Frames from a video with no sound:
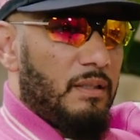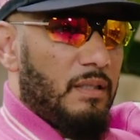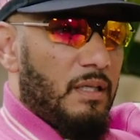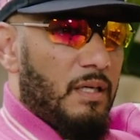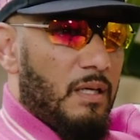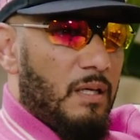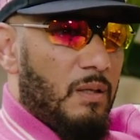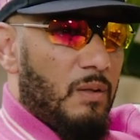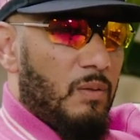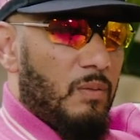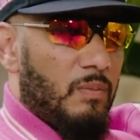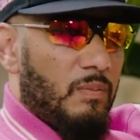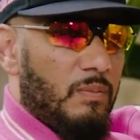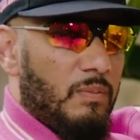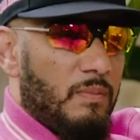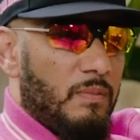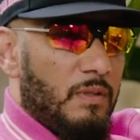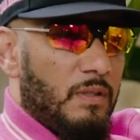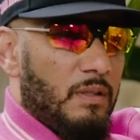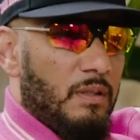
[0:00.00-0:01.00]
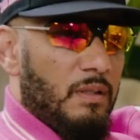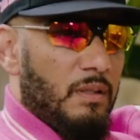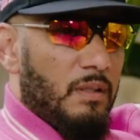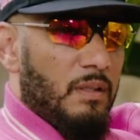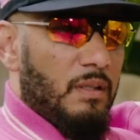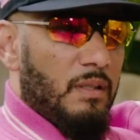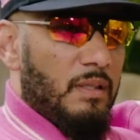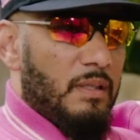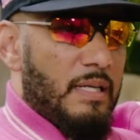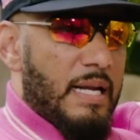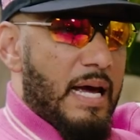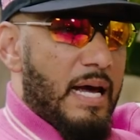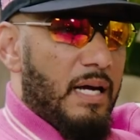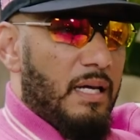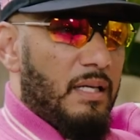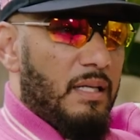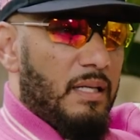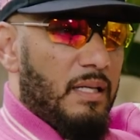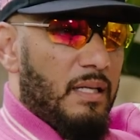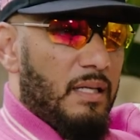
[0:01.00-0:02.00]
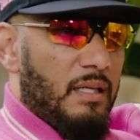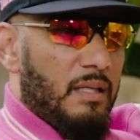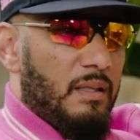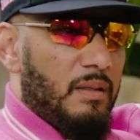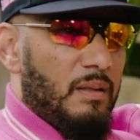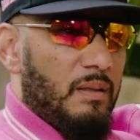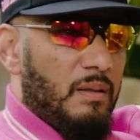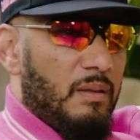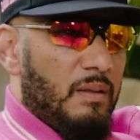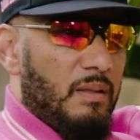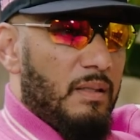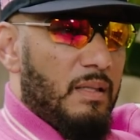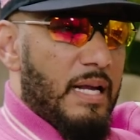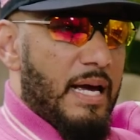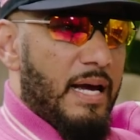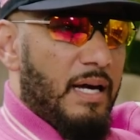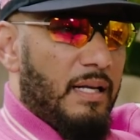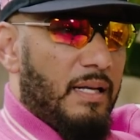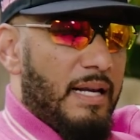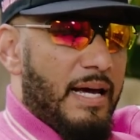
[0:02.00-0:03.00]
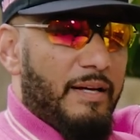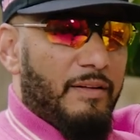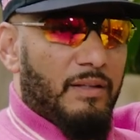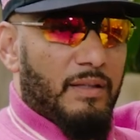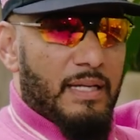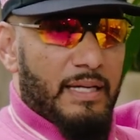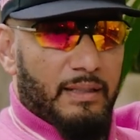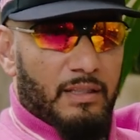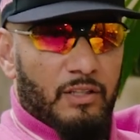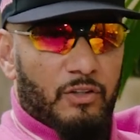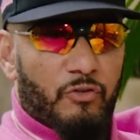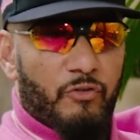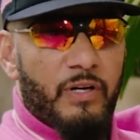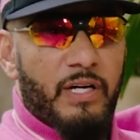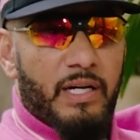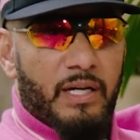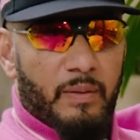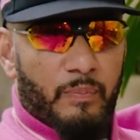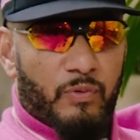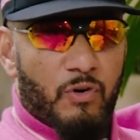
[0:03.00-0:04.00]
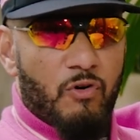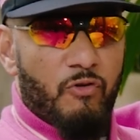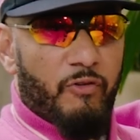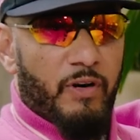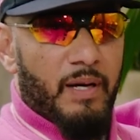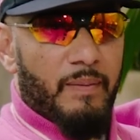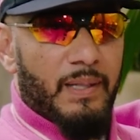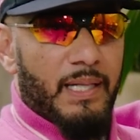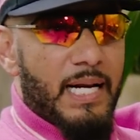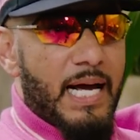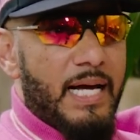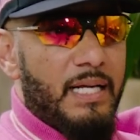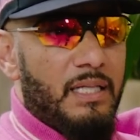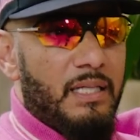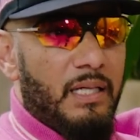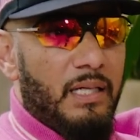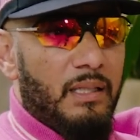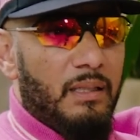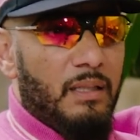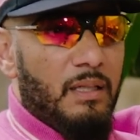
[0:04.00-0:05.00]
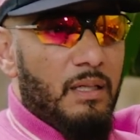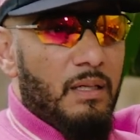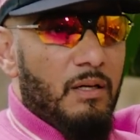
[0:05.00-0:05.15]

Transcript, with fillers: Um, not, not, not like the three year program that I did,